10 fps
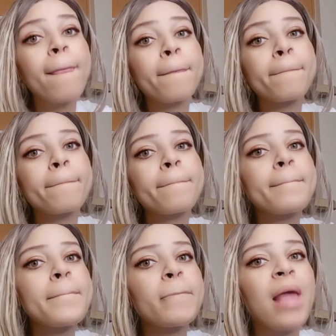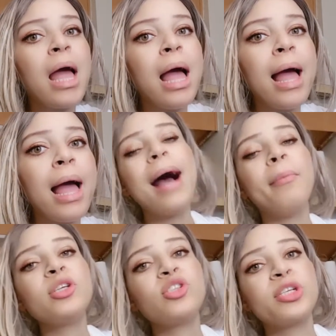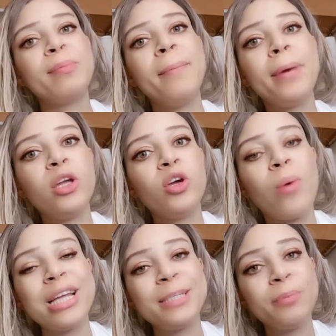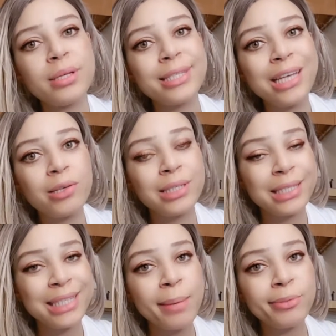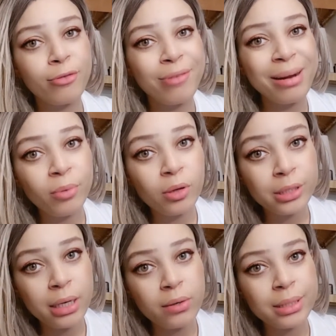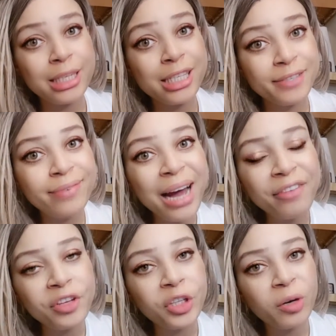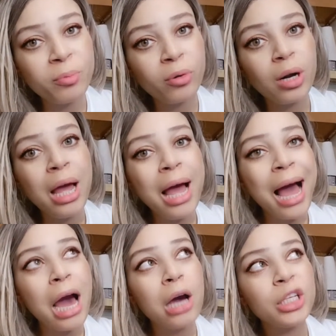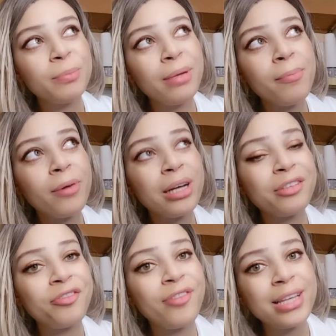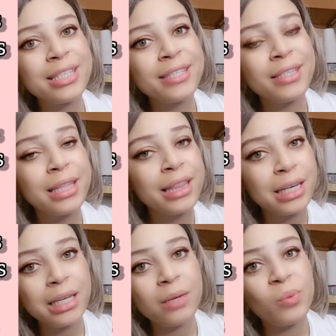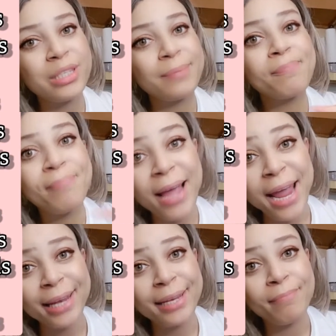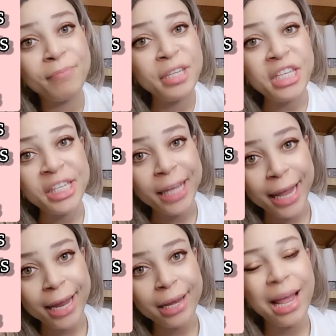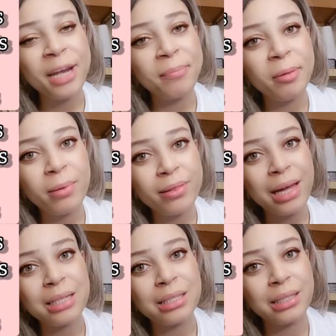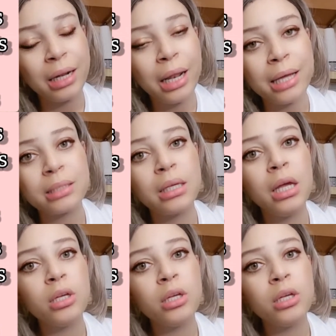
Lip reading: I'm also remember your white blood cells. The types of white blood cells is 5 in number. I remember the first 3 with Ben, B-E-N. I remember that in class.